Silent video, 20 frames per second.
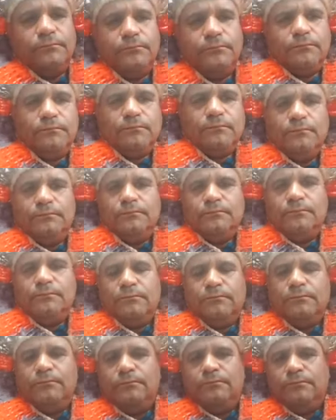
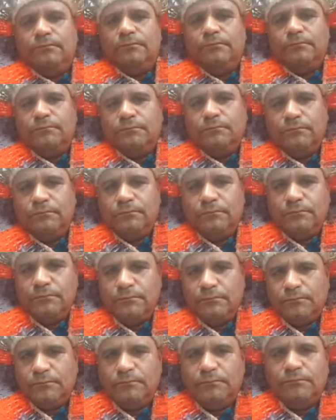
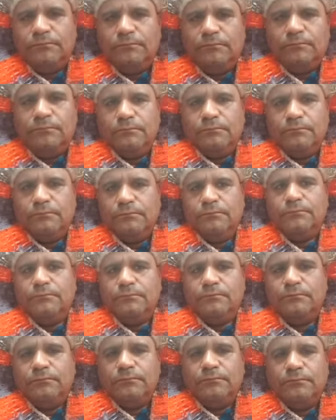
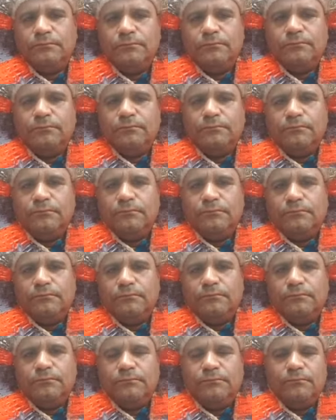
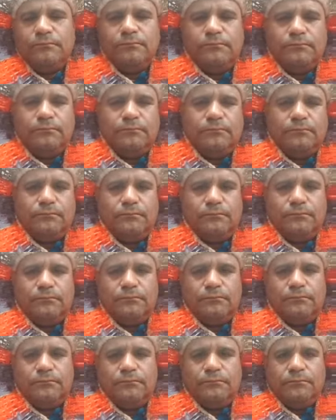
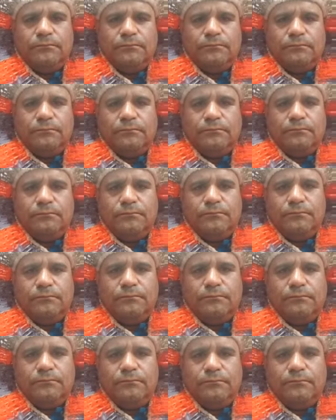
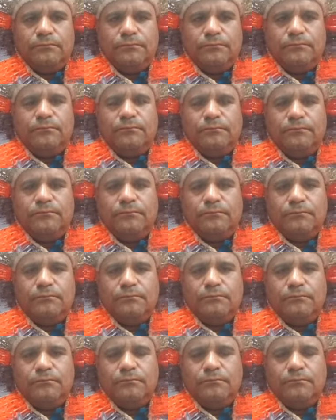(not speaking)